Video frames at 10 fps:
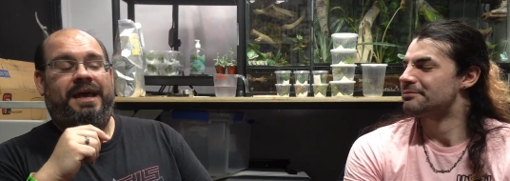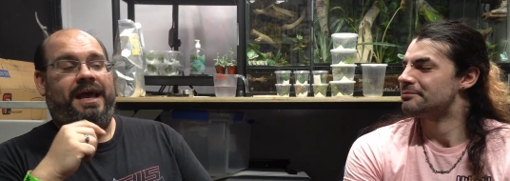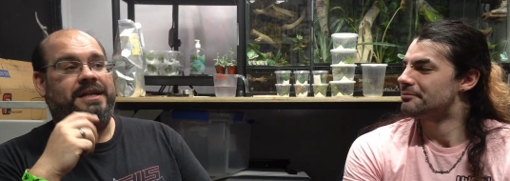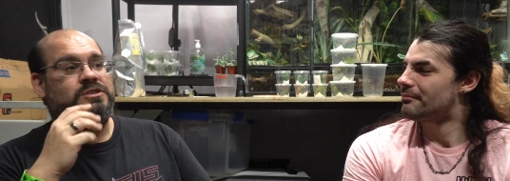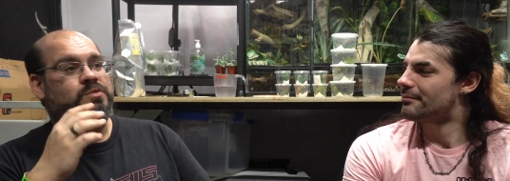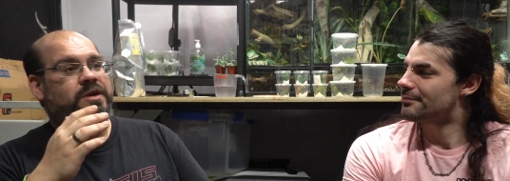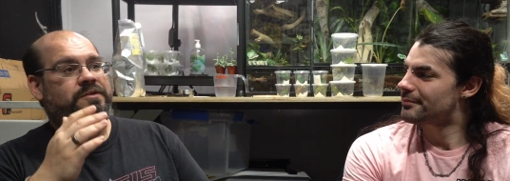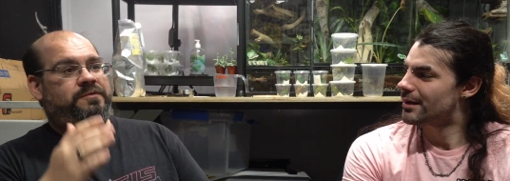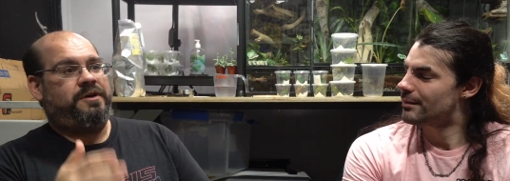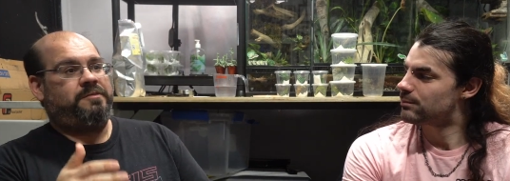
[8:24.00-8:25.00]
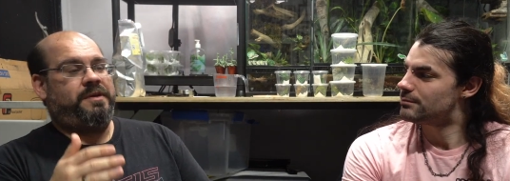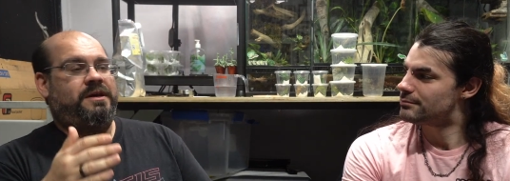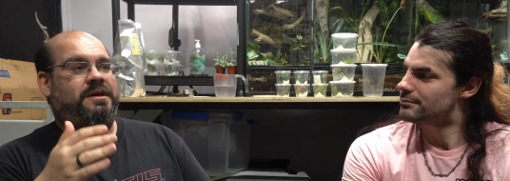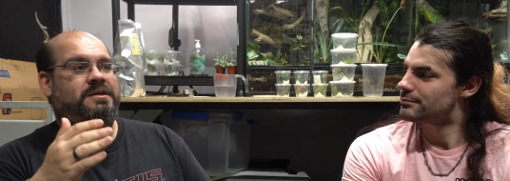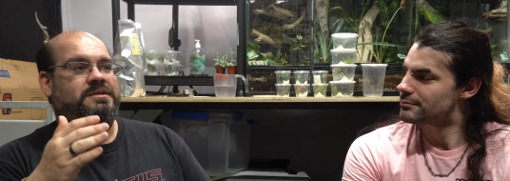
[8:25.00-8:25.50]
Speaker 1: and it's really fun
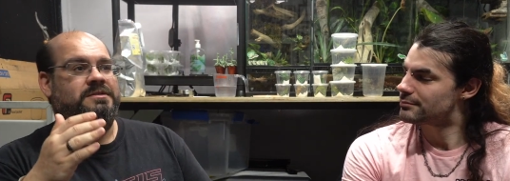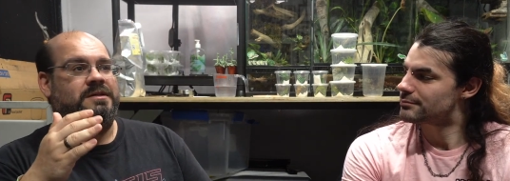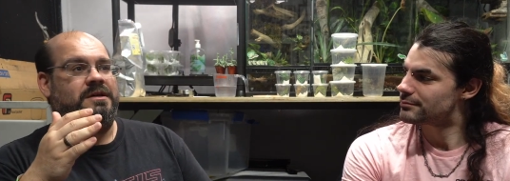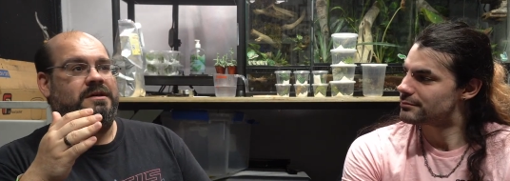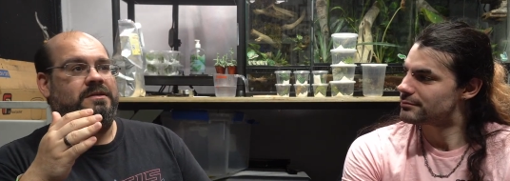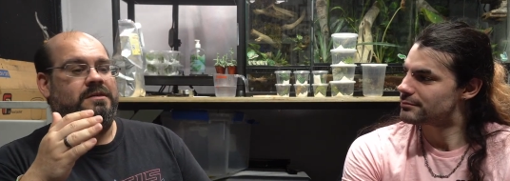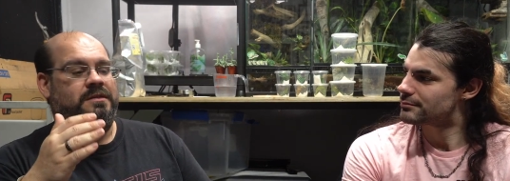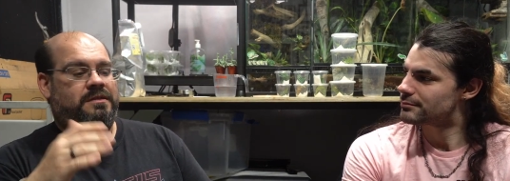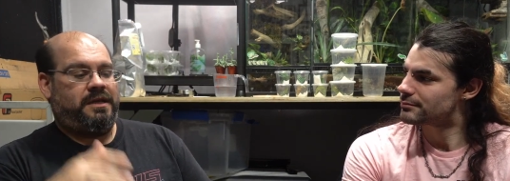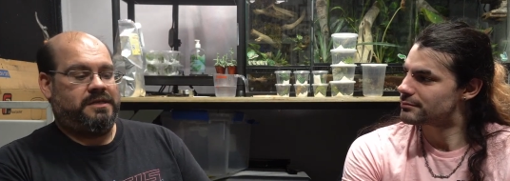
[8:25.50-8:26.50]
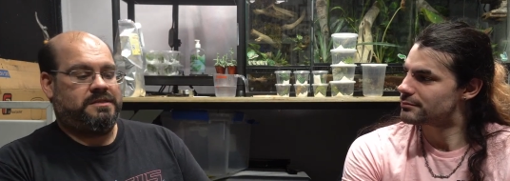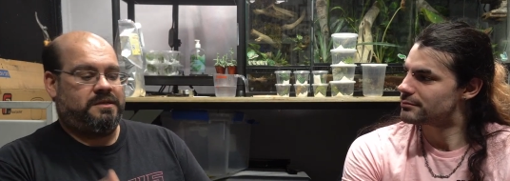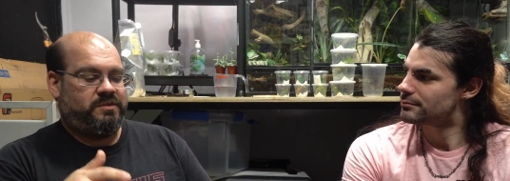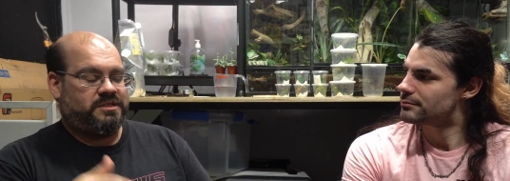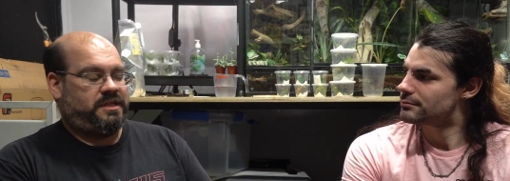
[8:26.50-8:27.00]
because uh, the thing is, is
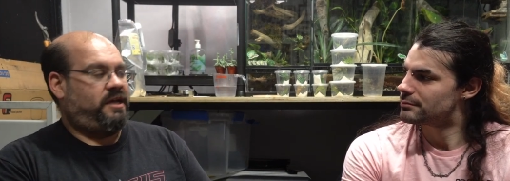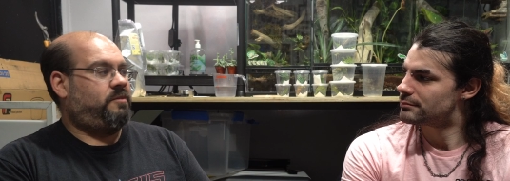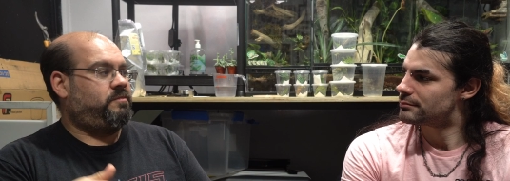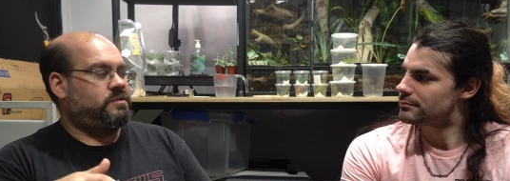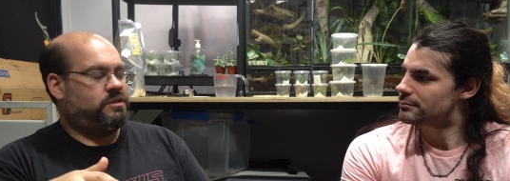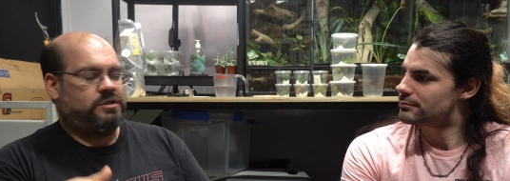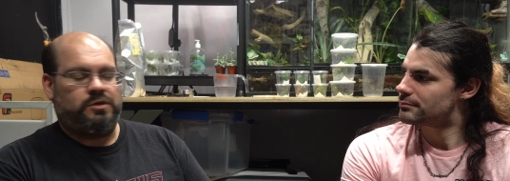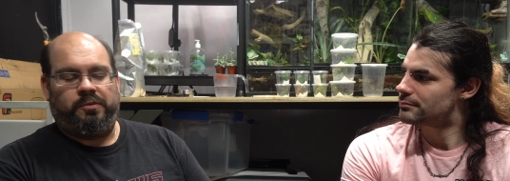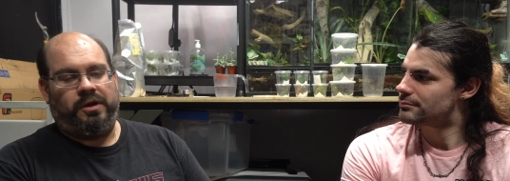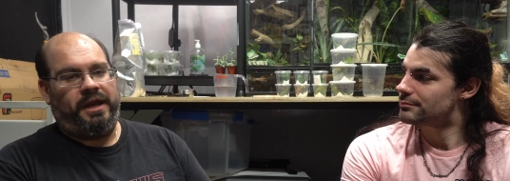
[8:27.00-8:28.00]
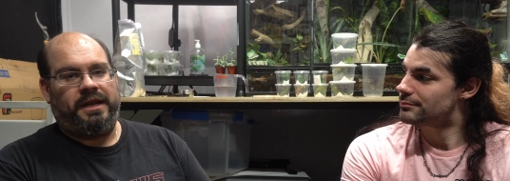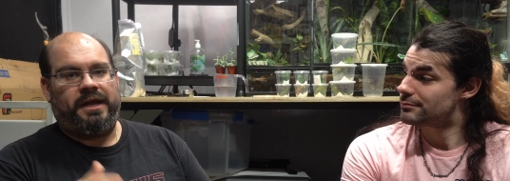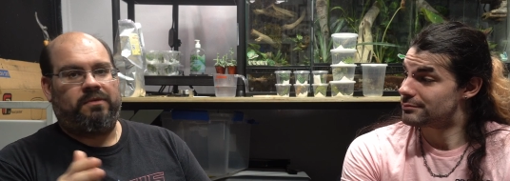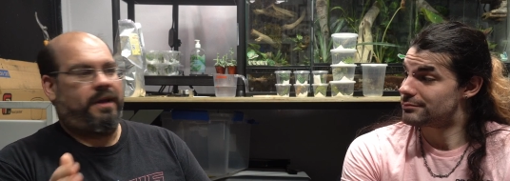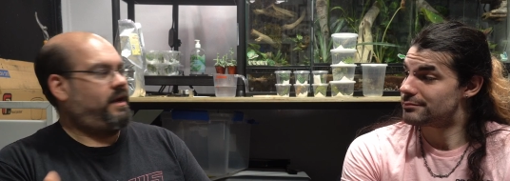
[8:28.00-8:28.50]
that we stay up super late.
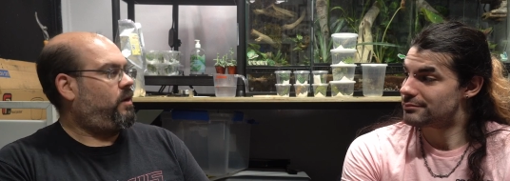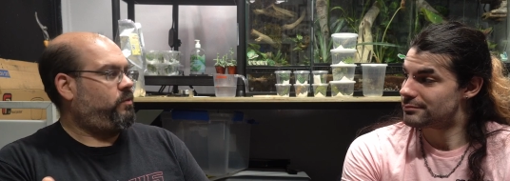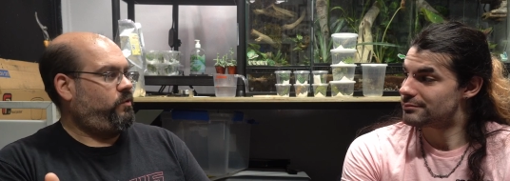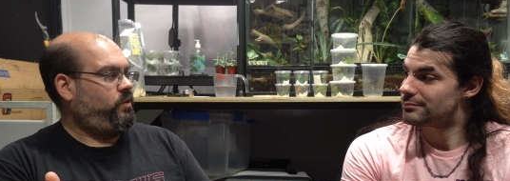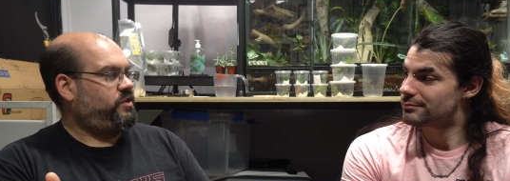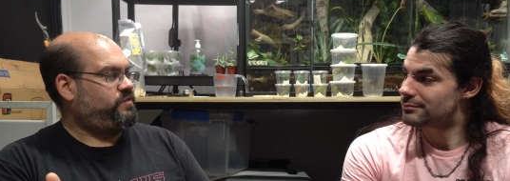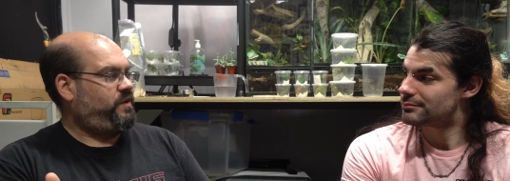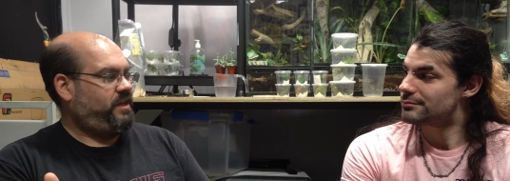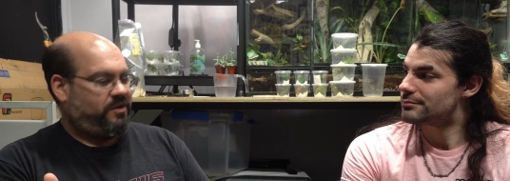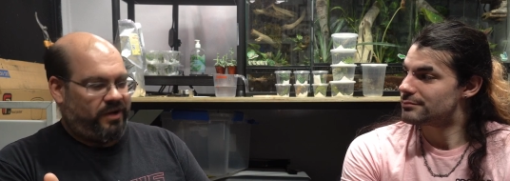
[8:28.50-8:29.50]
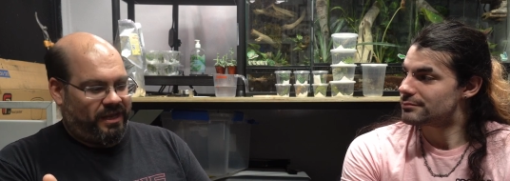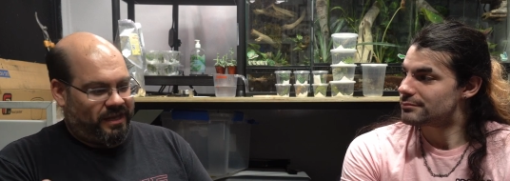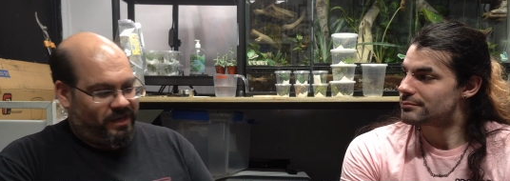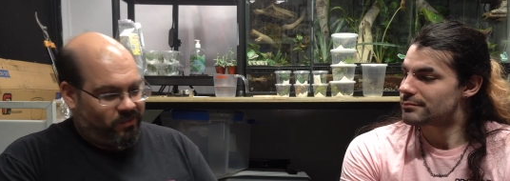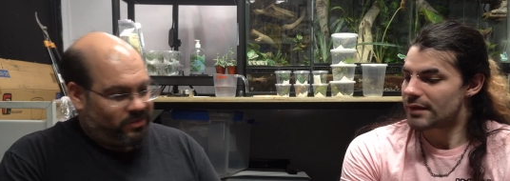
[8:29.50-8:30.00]
Like right now, we're doing this video at
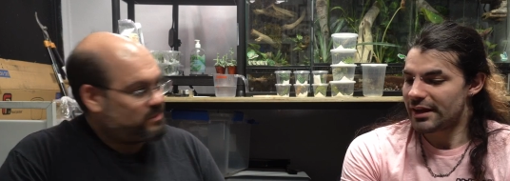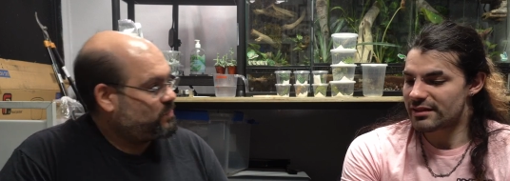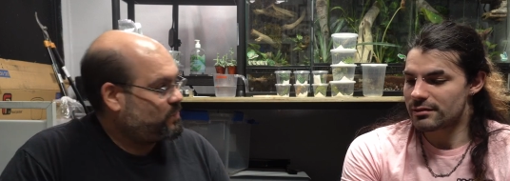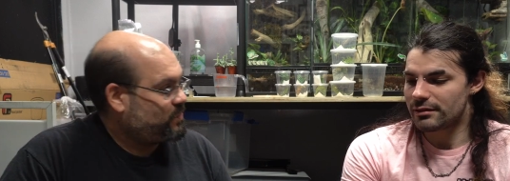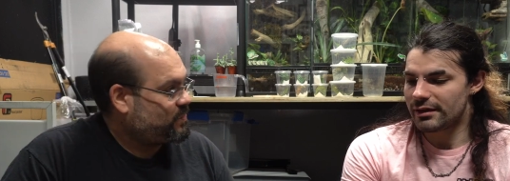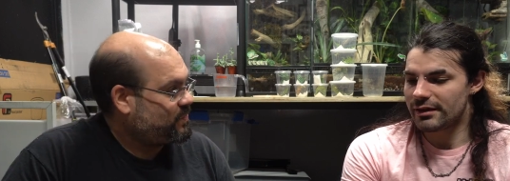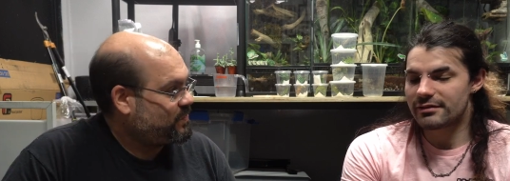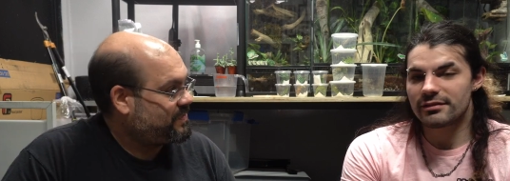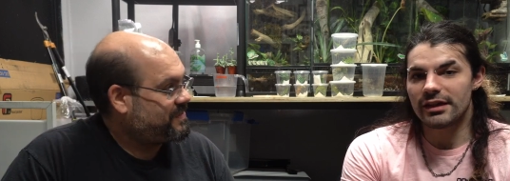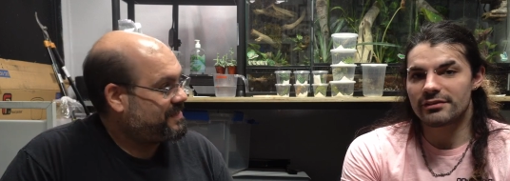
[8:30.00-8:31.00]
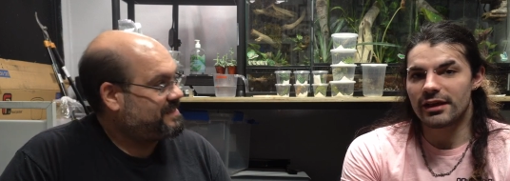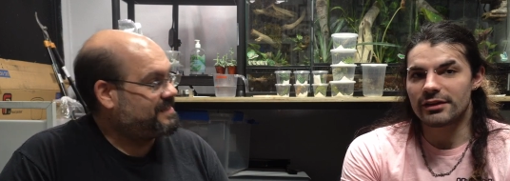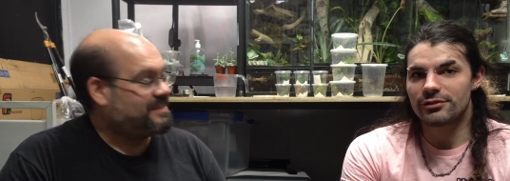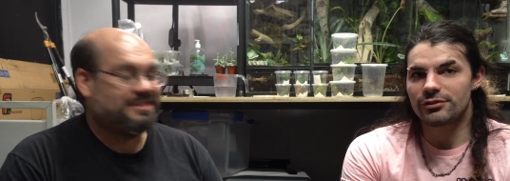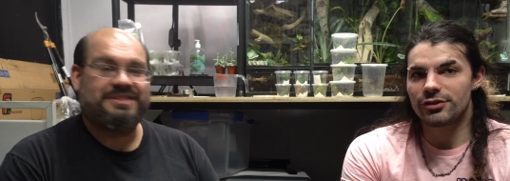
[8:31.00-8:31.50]
like
Speaker 2: what? It's a, it's it's
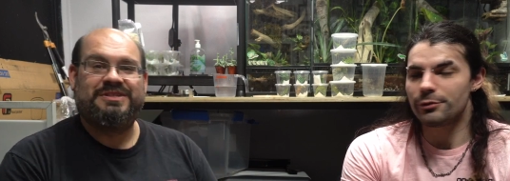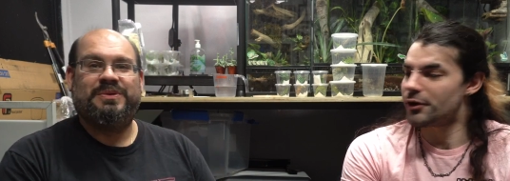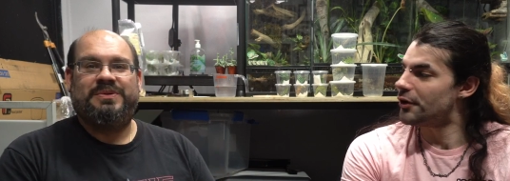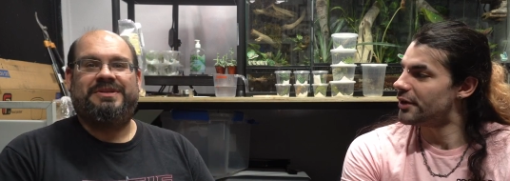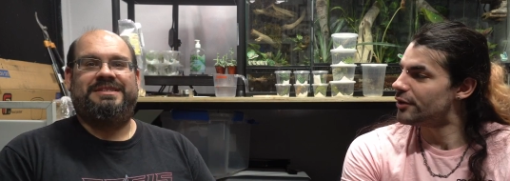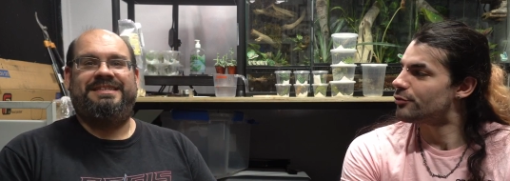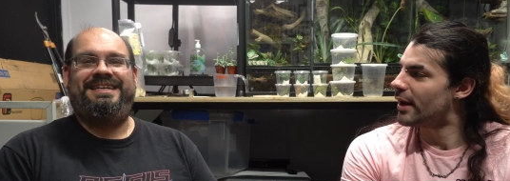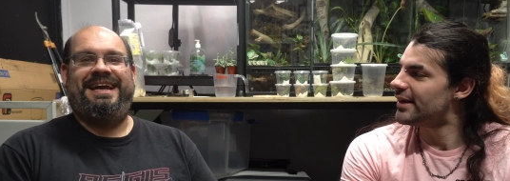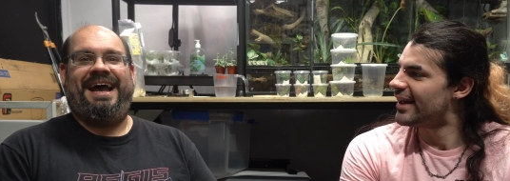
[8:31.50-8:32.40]
like two thirty ish right